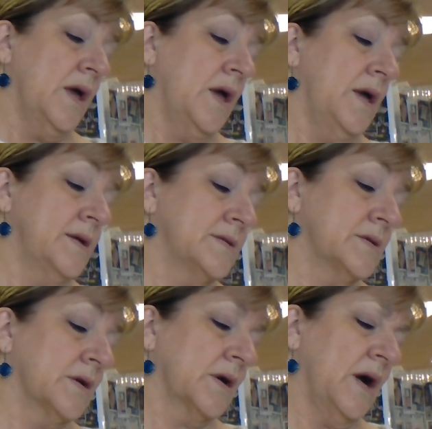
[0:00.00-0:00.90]
it's
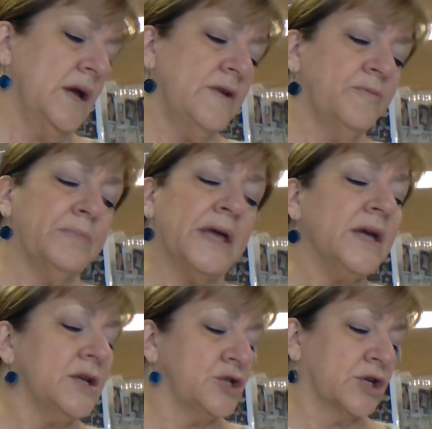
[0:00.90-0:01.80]
kind of
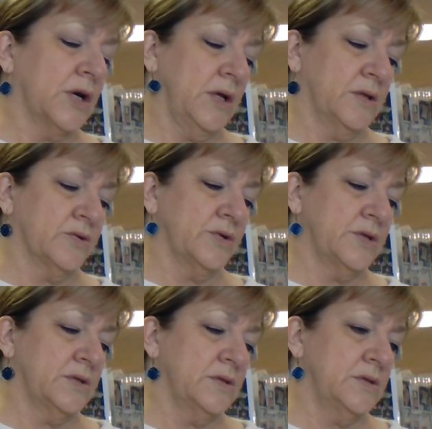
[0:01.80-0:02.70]
peach colored,
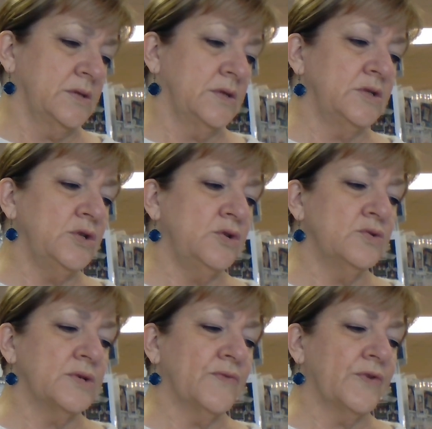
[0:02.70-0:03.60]
and you
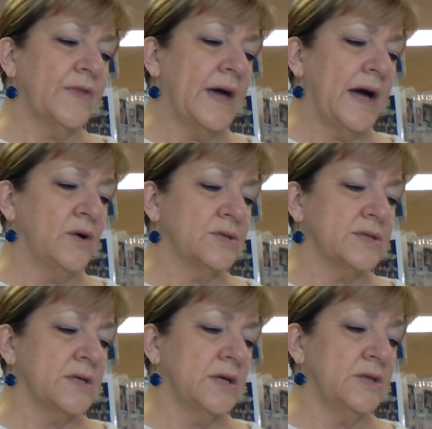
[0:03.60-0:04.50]
use it for the
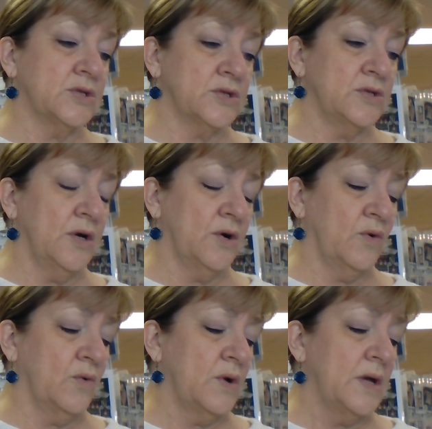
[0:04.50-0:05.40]
house and the
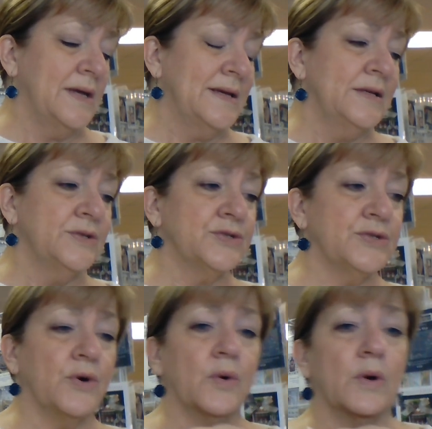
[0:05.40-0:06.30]
snow.
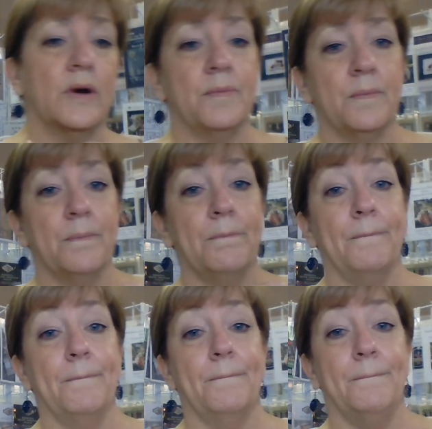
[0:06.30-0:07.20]
So
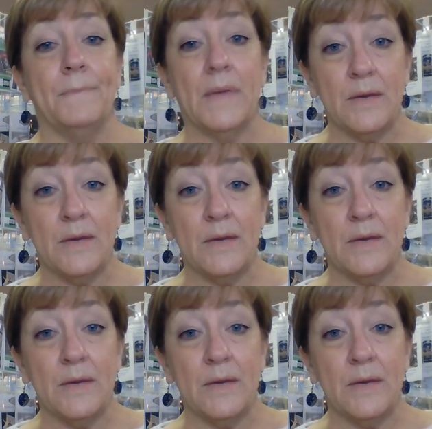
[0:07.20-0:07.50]
me